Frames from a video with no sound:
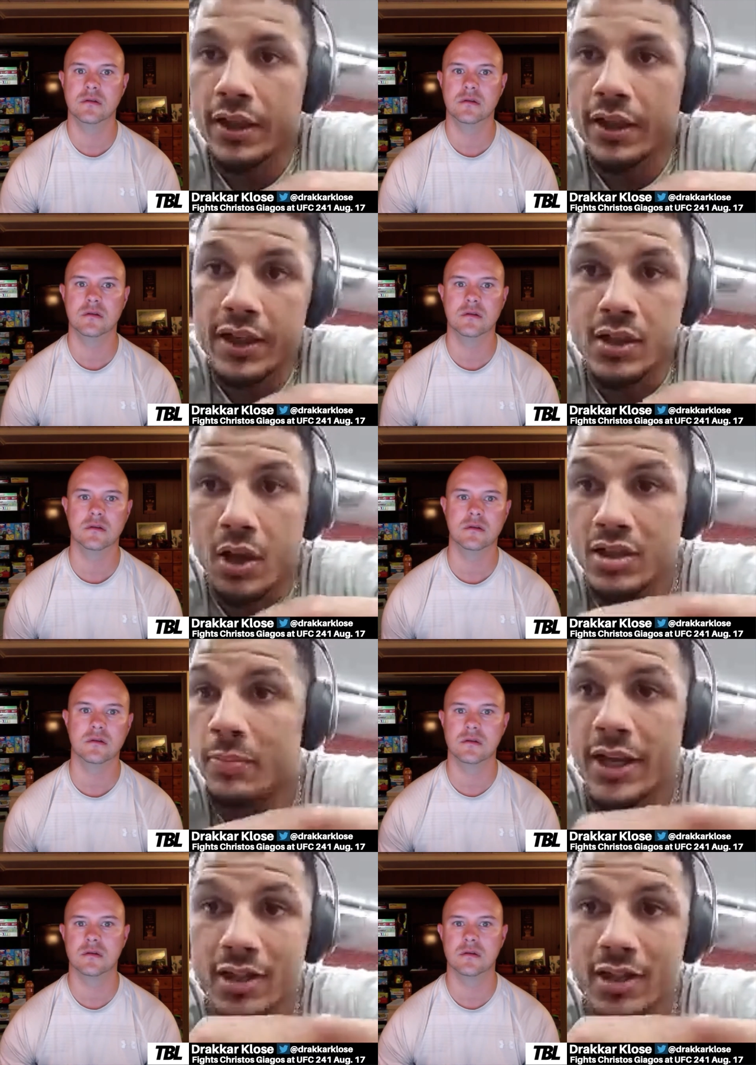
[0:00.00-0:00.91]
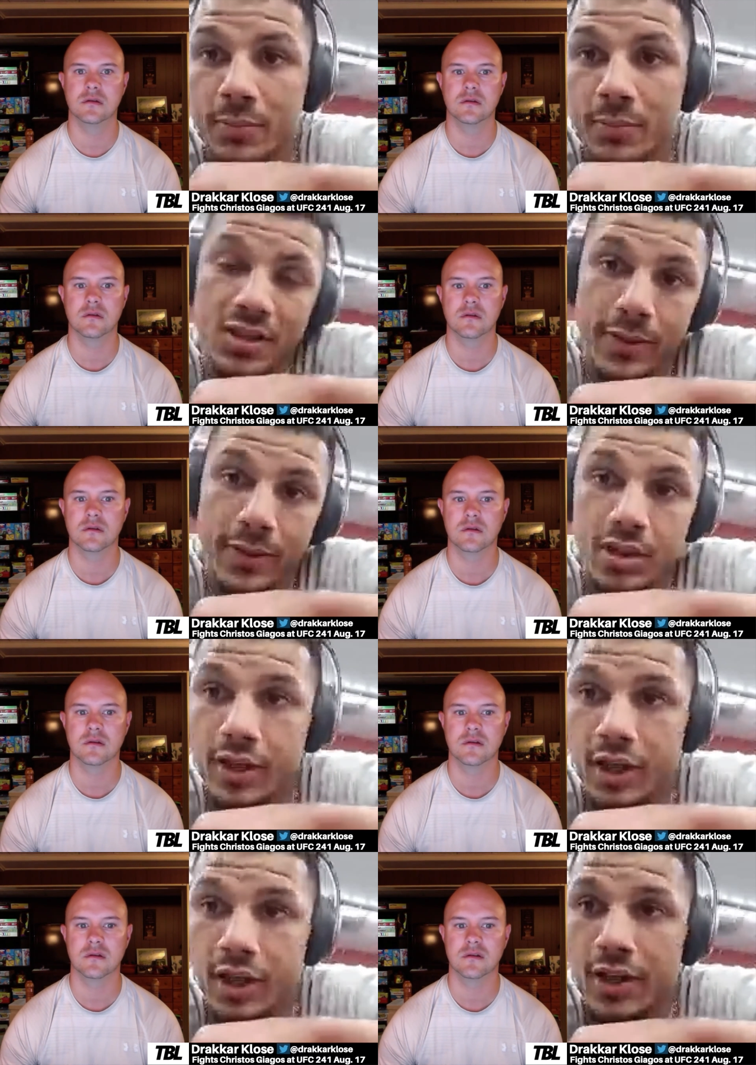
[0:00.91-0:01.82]
Speaker 1: I think it's an awesome matchup,
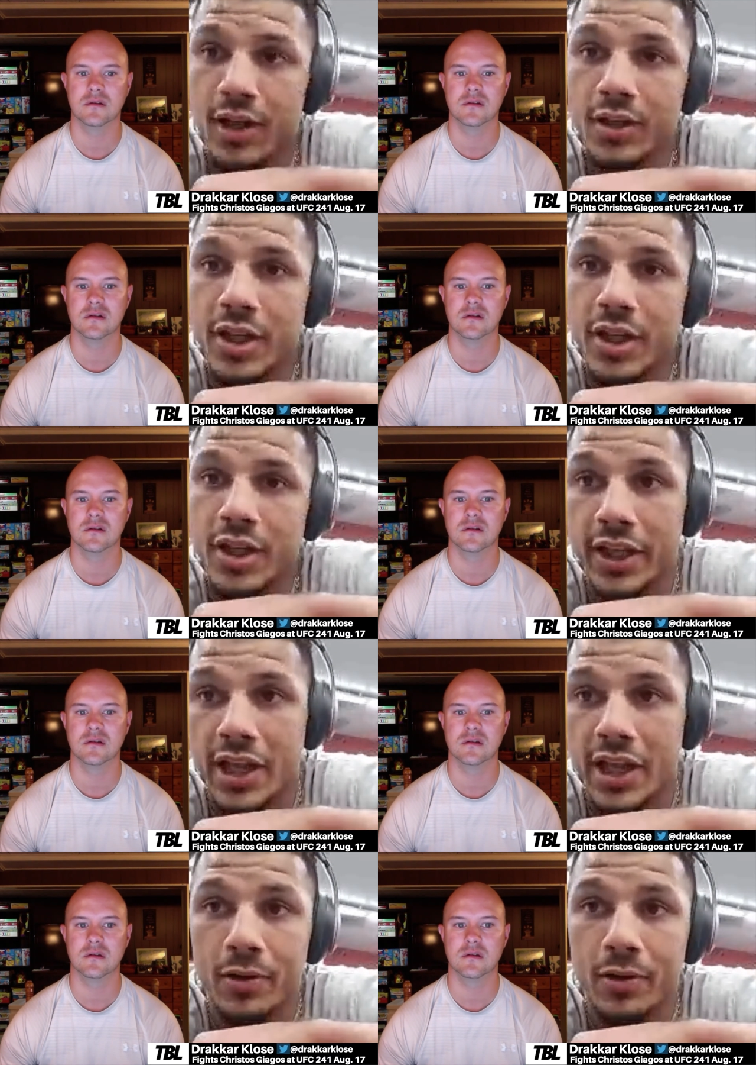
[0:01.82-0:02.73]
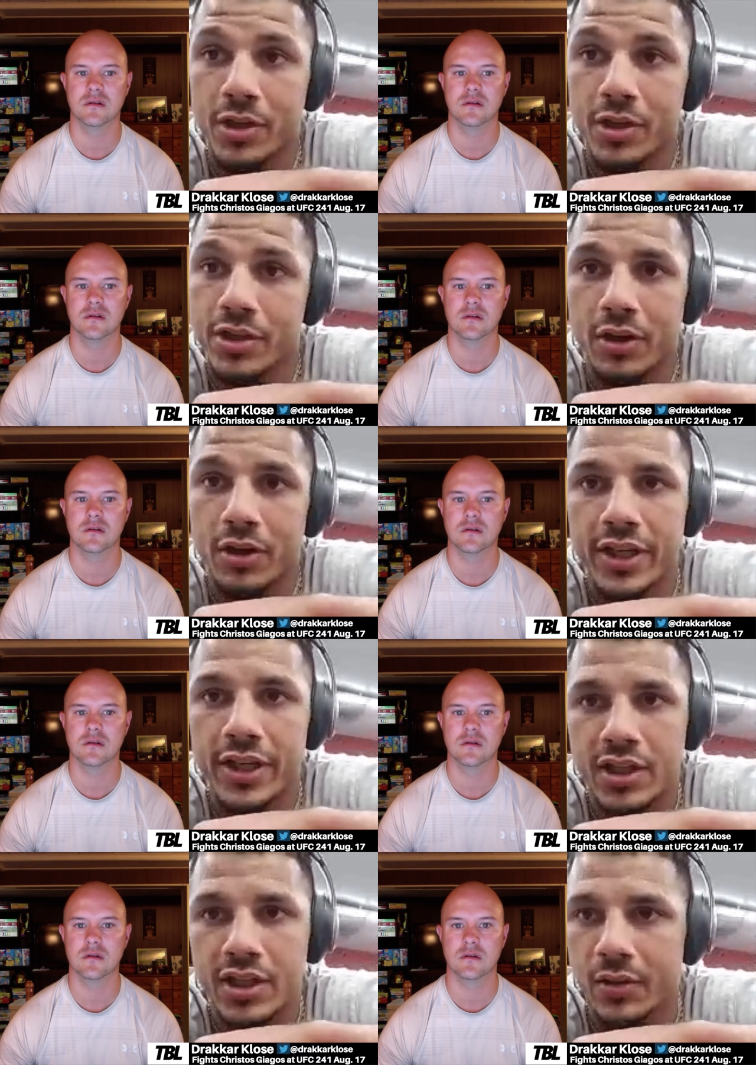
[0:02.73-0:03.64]
especially uh, to get that bonus.
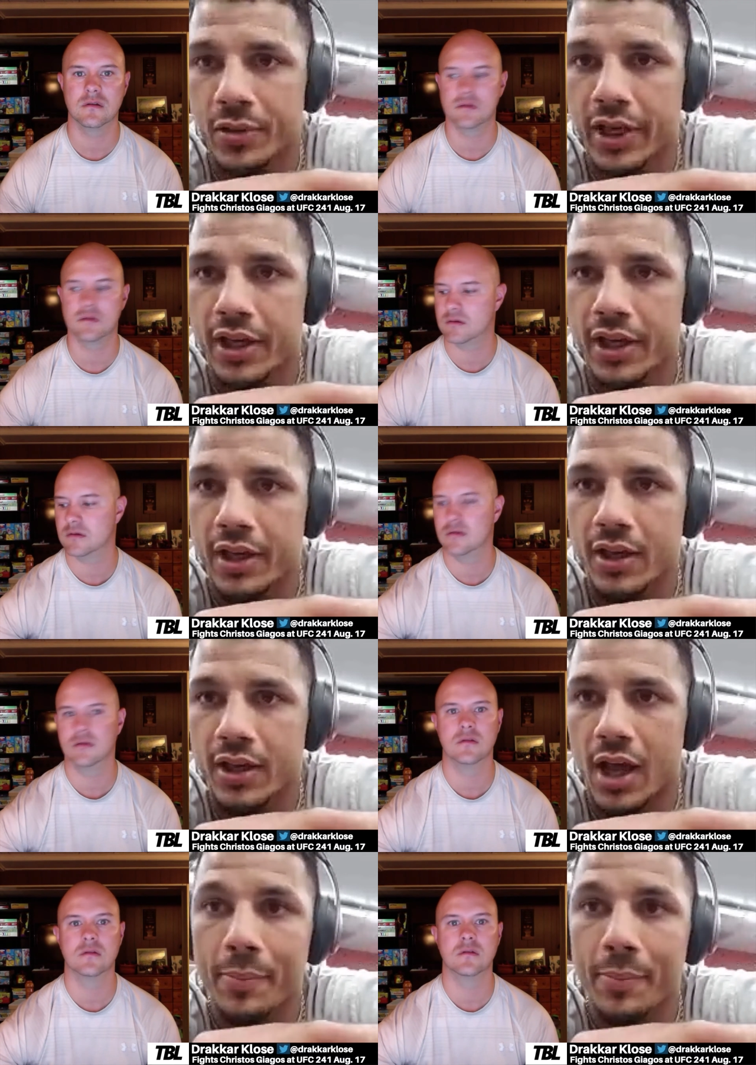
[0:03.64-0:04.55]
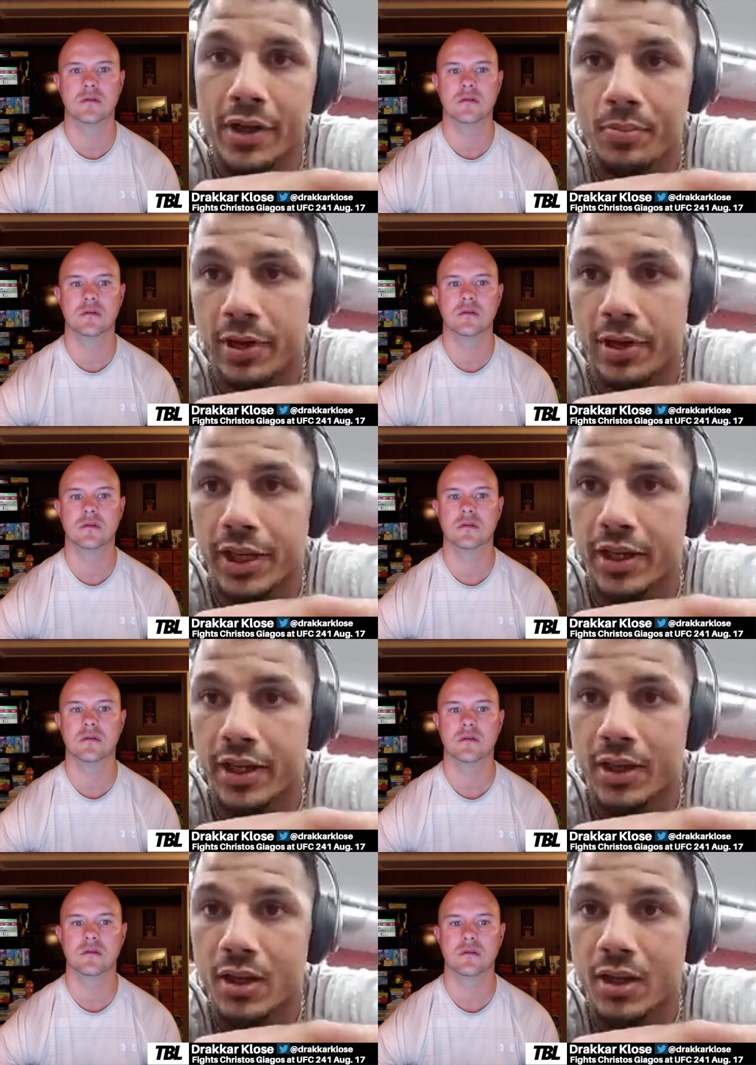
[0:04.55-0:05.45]
You know, he's going to bring it. I'm going to
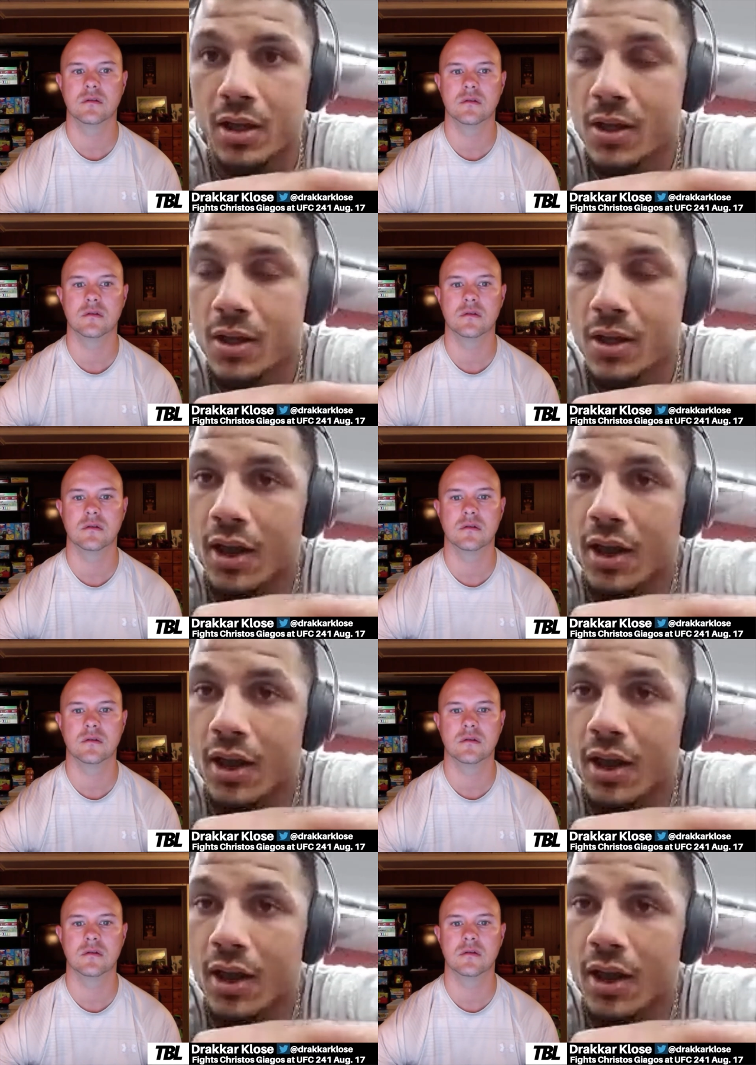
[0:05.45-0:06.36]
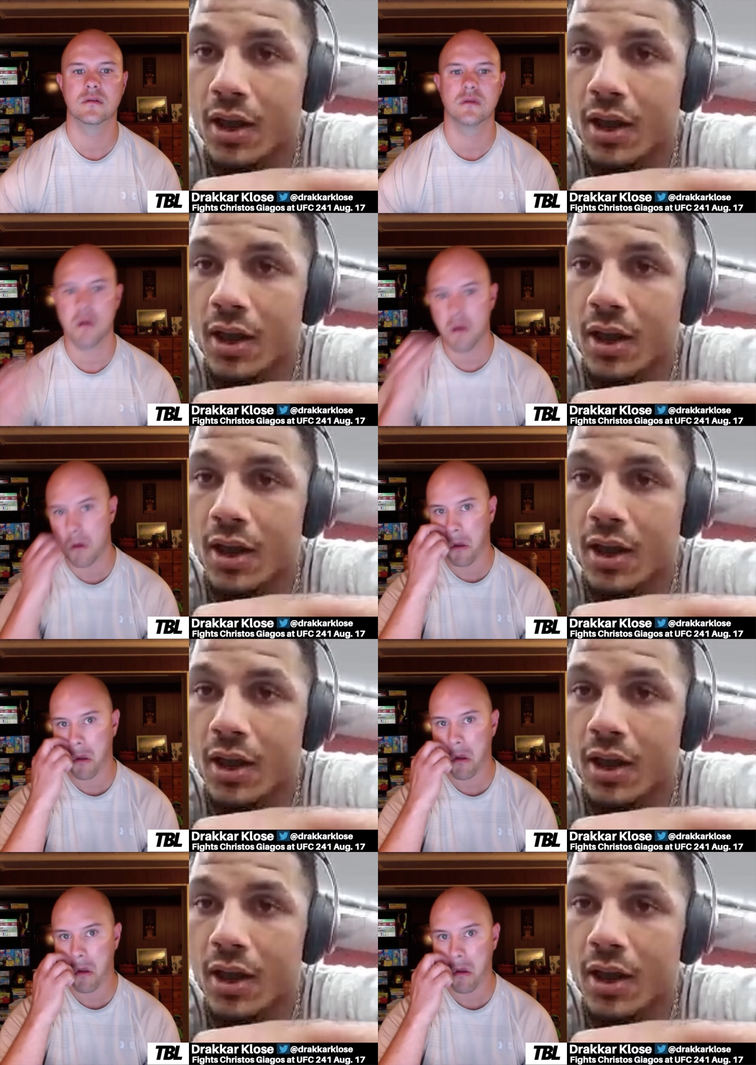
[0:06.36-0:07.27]
bring it. I uh, hope
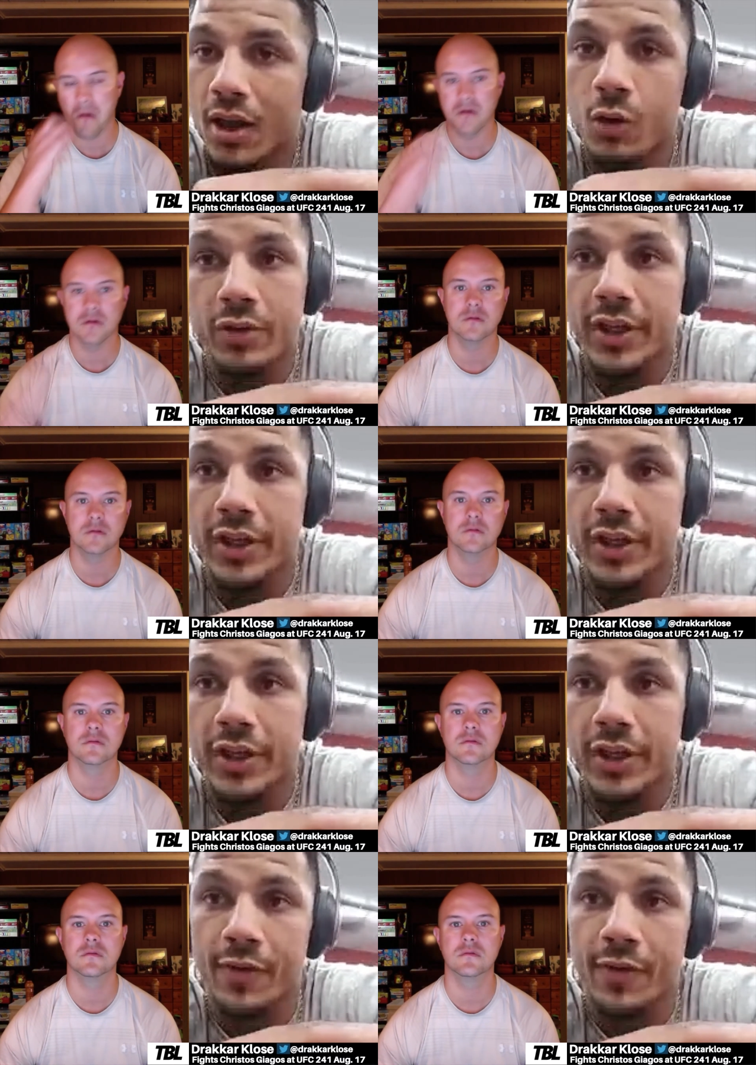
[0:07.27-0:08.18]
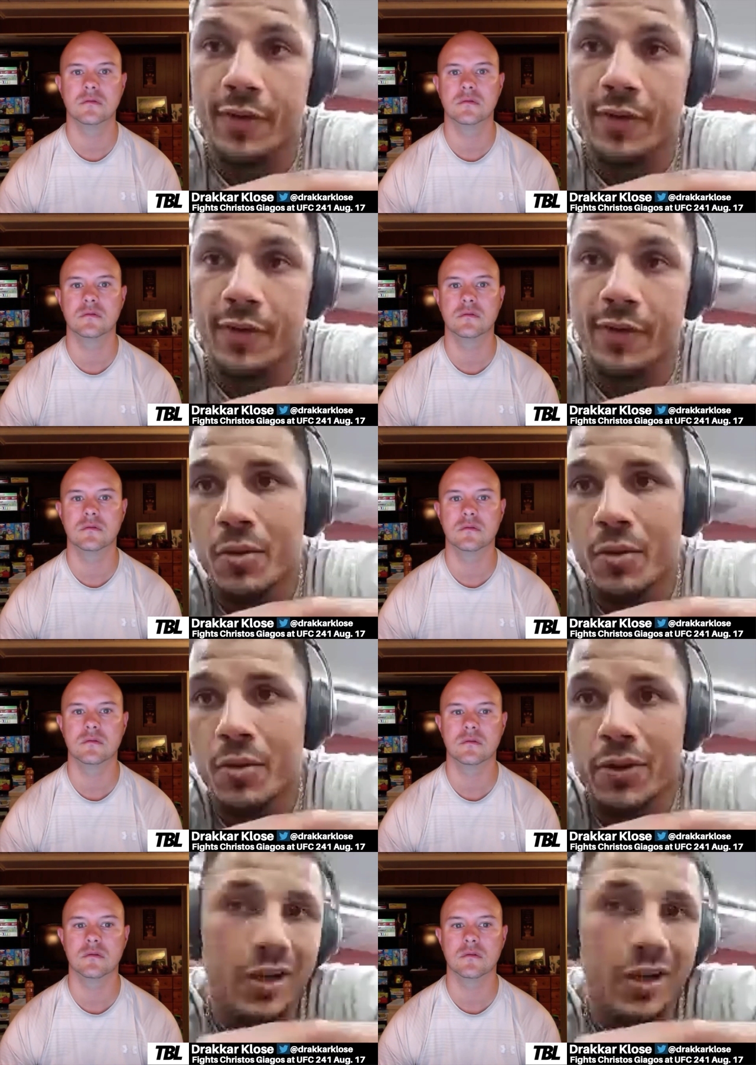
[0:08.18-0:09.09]
we get,
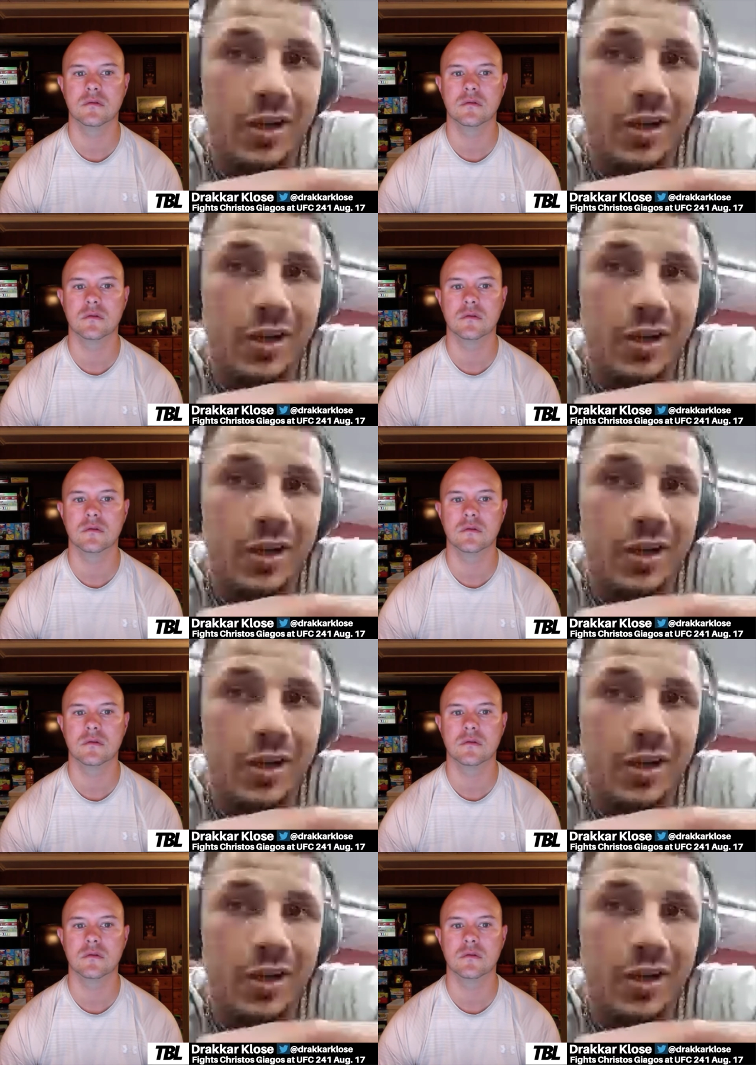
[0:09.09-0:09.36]
uh,